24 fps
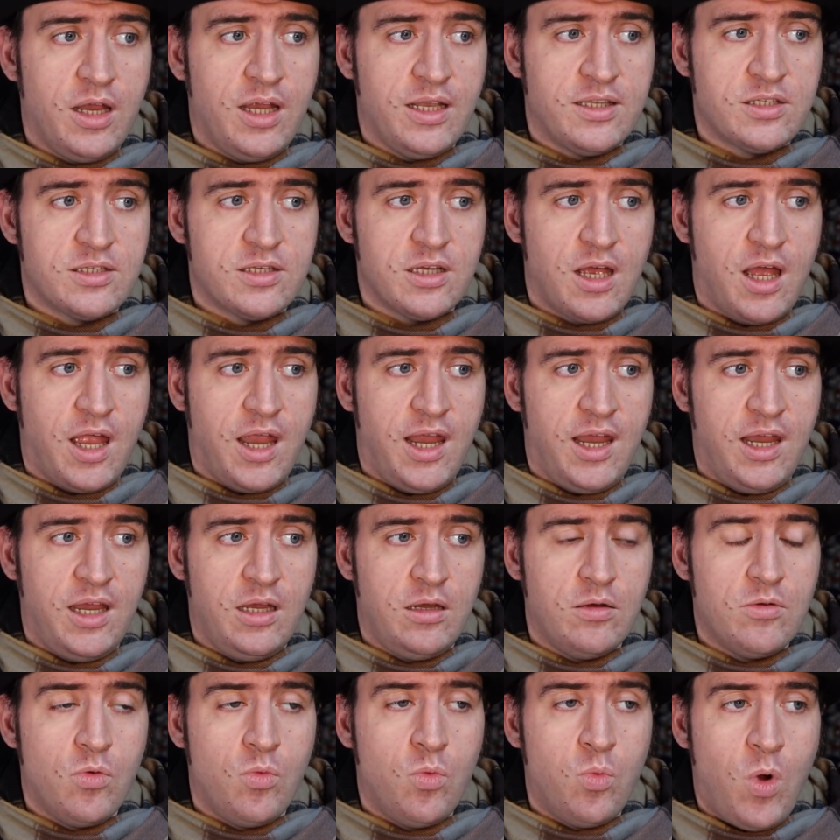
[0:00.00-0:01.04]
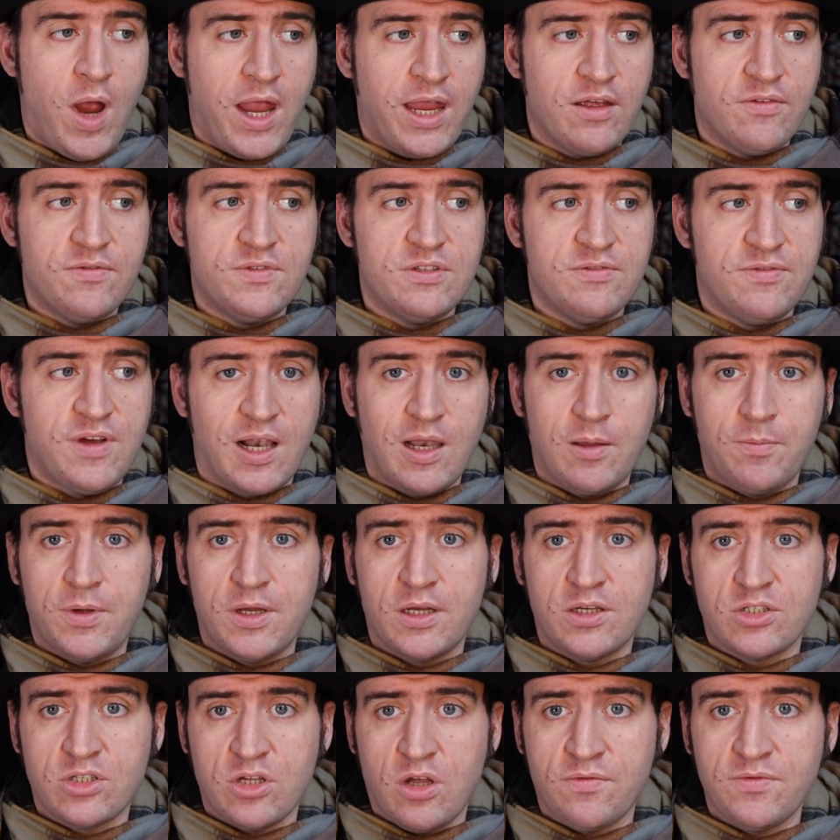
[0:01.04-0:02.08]
It's a way of
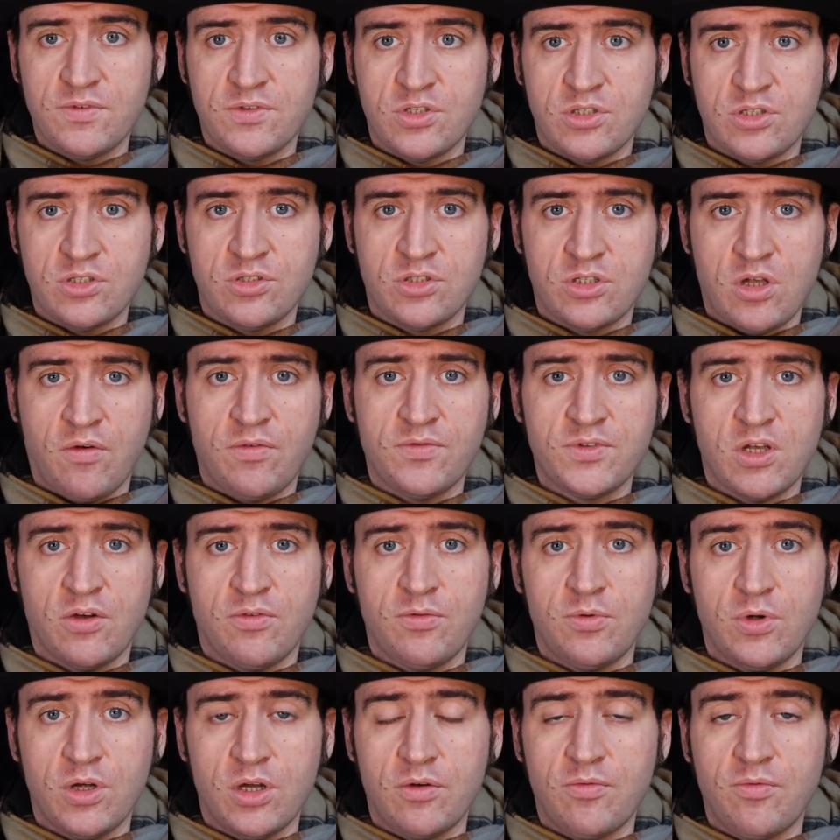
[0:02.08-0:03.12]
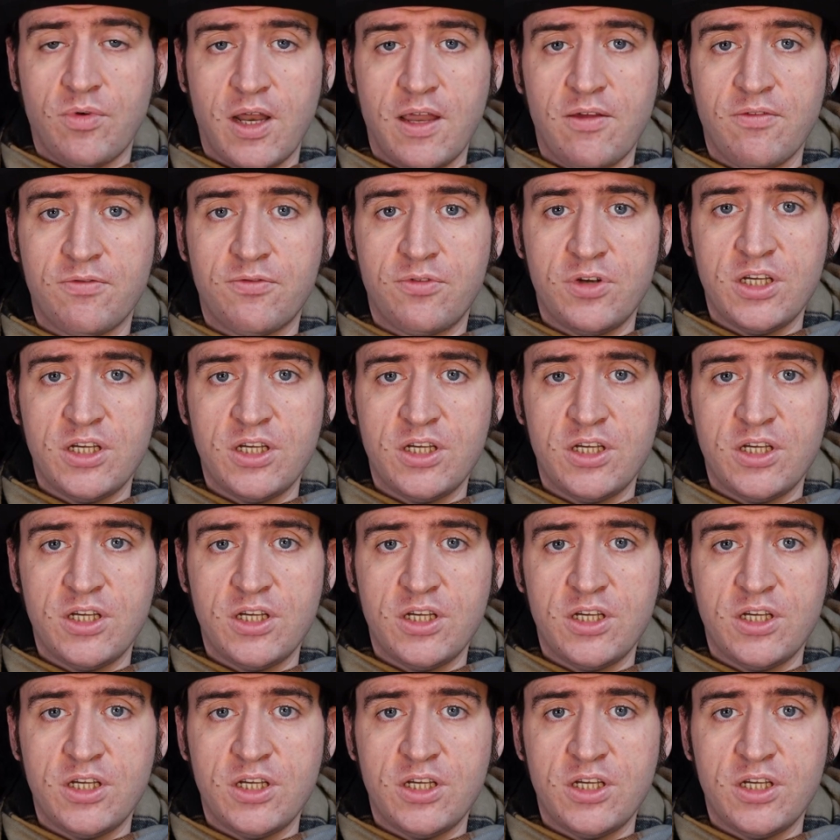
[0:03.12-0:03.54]
developing software, right?